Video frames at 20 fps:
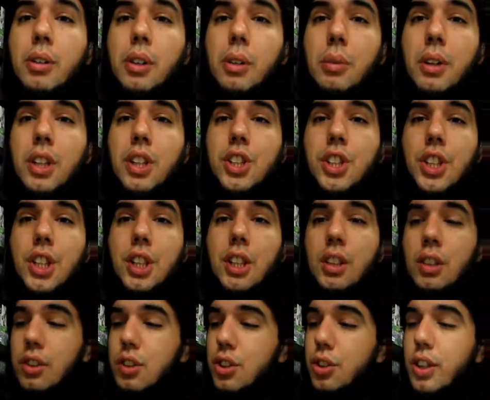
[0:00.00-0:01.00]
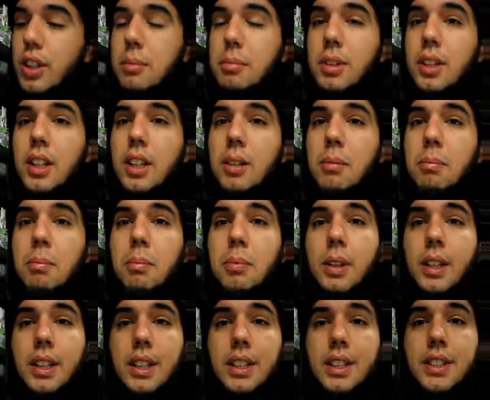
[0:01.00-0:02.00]
Mario and Luigi Dream
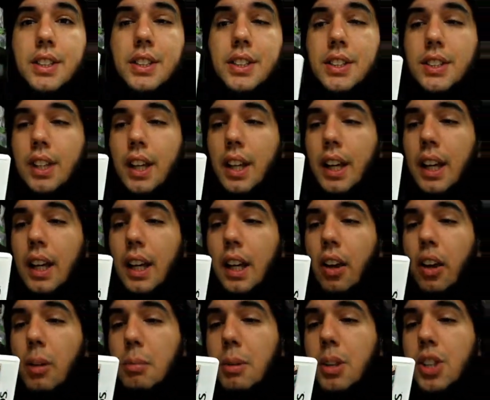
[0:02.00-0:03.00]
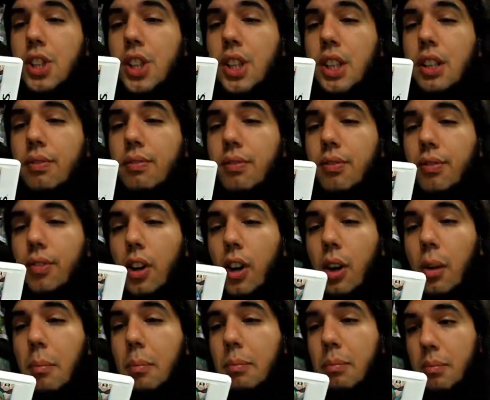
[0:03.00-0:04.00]
Team is a
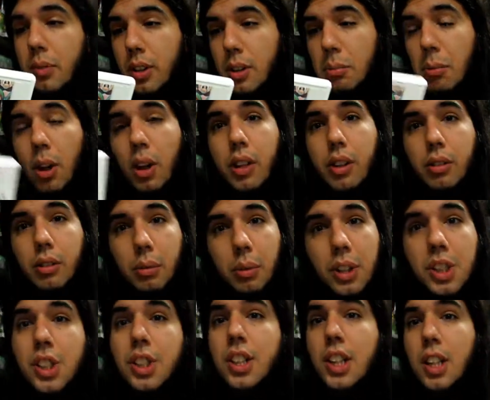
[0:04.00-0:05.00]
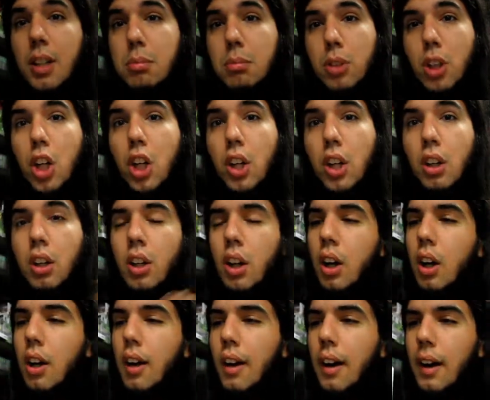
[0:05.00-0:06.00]
RPG from the Mario and Luigi team.
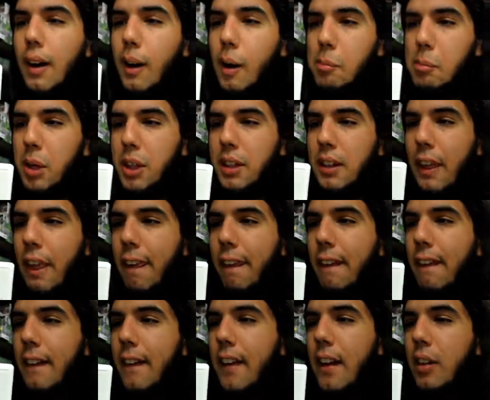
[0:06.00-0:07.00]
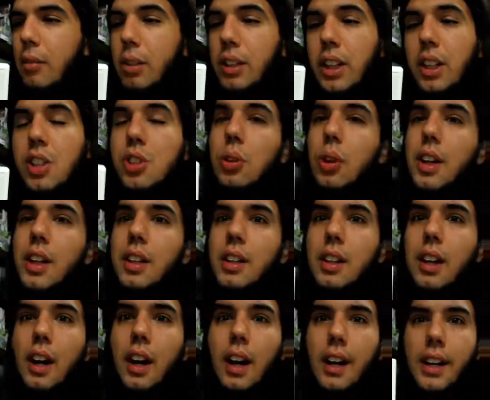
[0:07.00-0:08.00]
Duh. But really
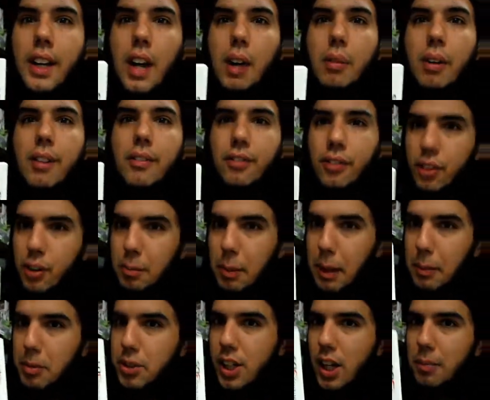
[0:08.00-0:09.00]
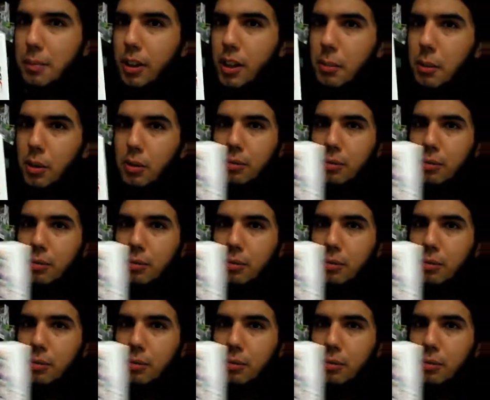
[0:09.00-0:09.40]
enjoy it. I can't wait for Paper